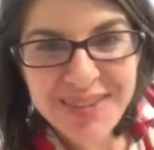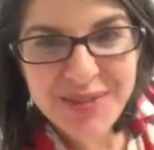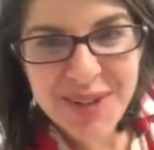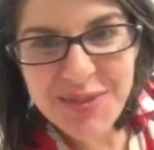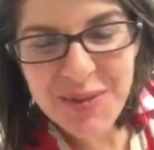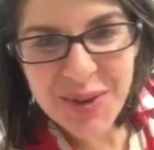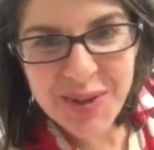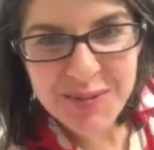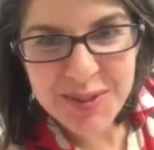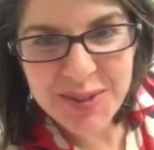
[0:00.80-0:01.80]
everyone.
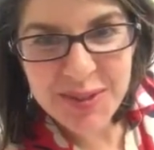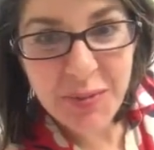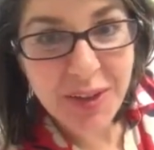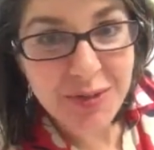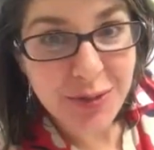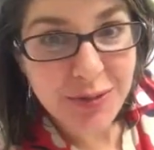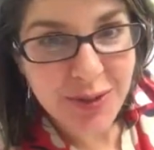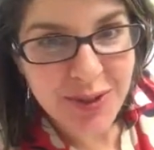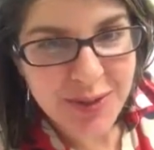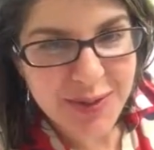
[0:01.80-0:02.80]
Welcome to Module
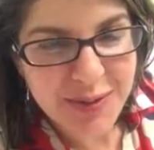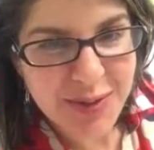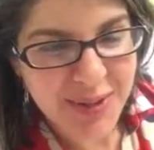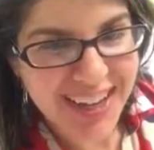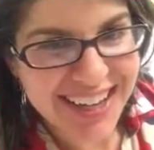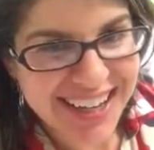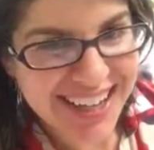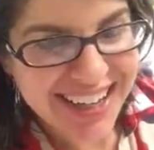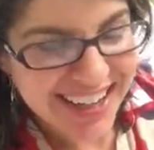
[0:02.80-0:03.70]
4 of Career Planning.